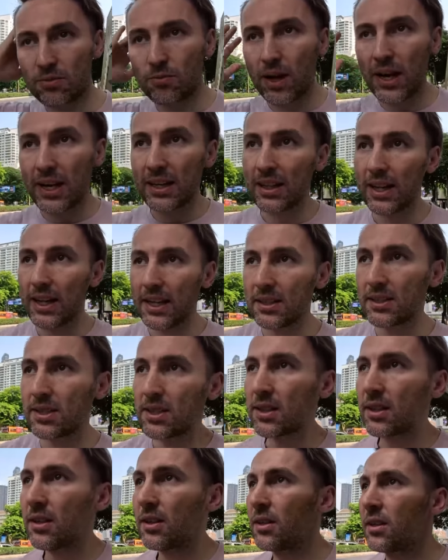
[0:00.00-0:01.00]
and red
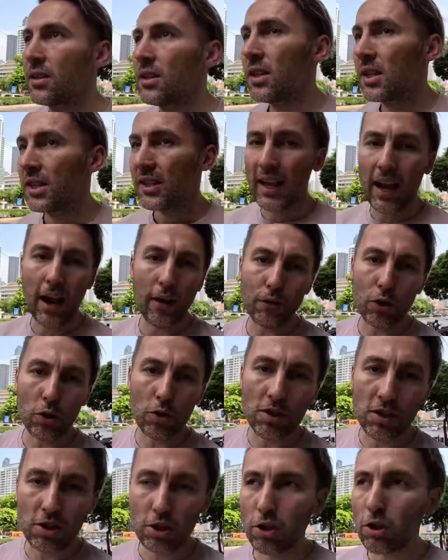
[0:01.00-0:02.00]
lights. They have
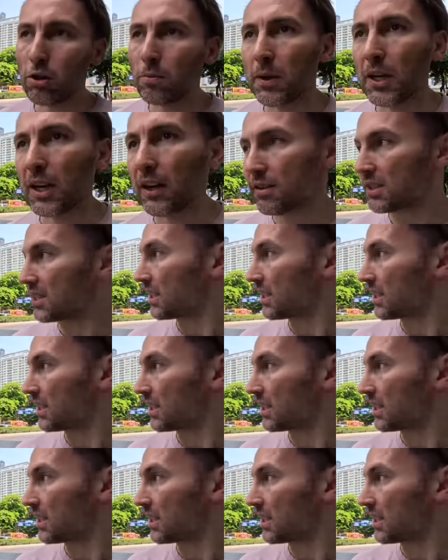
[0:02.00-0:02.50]
those too, but I've